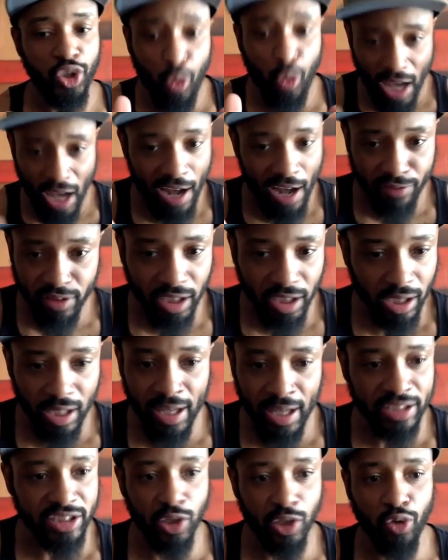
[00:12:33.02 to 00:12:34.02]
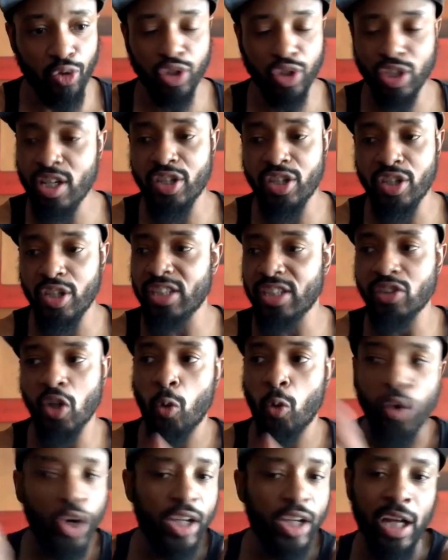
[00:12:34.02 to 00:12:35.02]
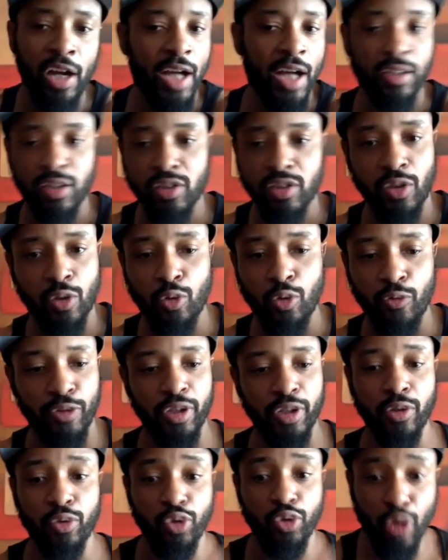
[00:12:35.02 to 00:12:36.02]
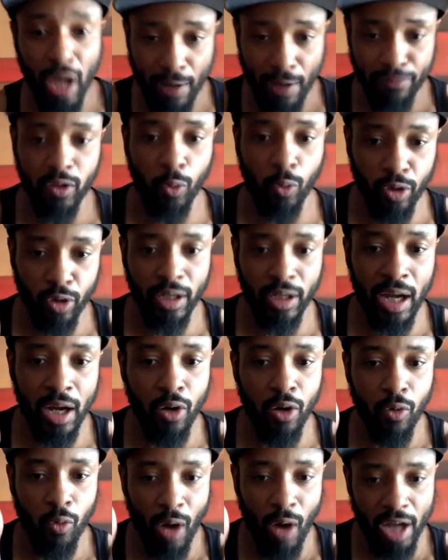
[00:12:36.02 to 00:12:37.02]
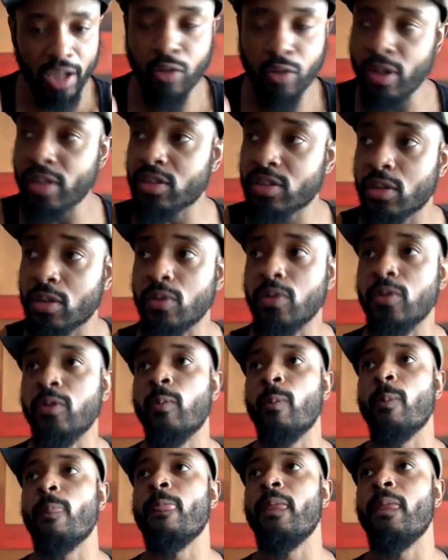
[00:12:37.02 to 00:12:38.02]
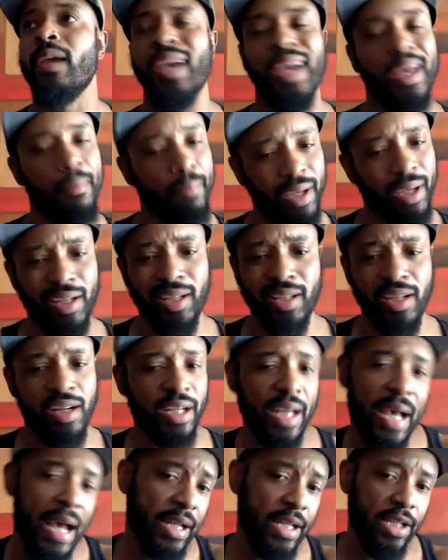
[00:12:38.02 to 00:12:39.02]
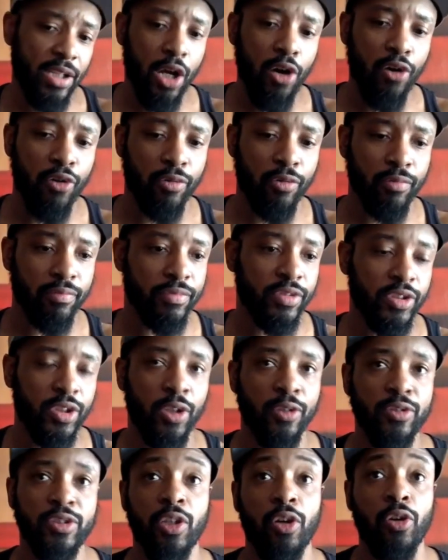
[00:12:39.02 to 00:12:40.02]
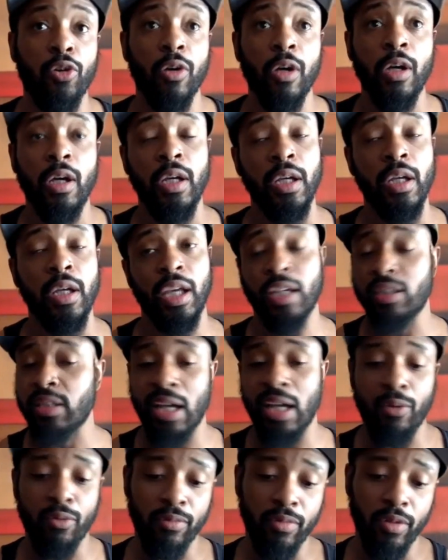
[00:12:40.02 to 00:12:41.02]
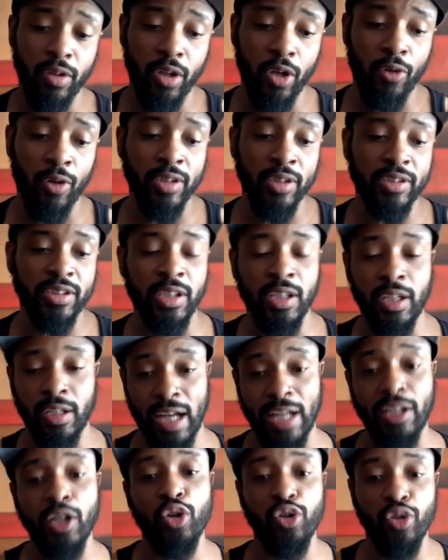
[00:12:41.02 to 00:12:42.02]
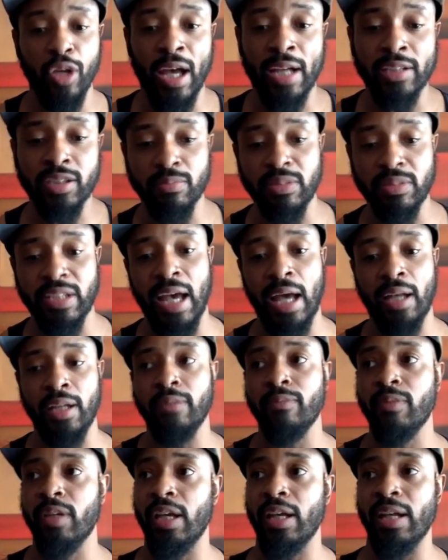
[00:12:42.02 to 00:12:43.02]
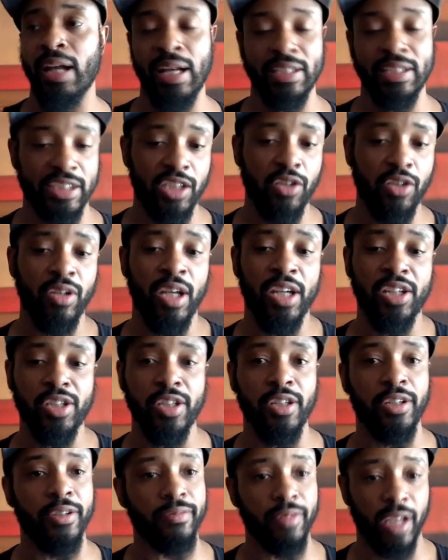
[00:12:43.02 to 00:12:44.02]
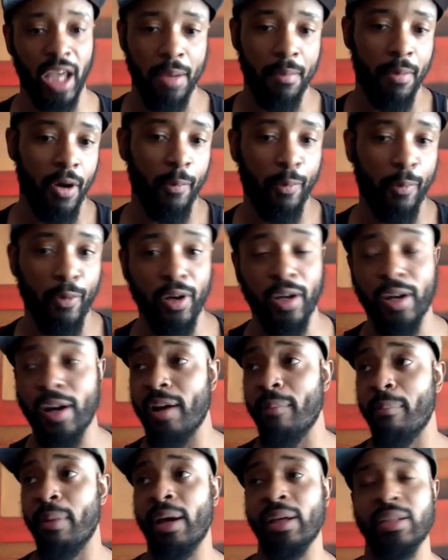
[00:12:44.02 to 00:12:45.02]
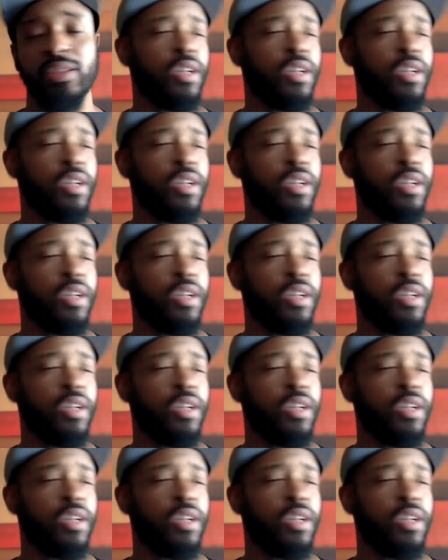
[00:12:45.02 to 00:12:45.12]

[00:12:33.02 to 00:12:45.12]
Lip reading: You have the class, so it's no working out after school for you. You have to work out while you in school. And being a young guy, didn't know, so he's like, you know what, son, I know you got some talent, and I'll see you next year. Gave my report card back.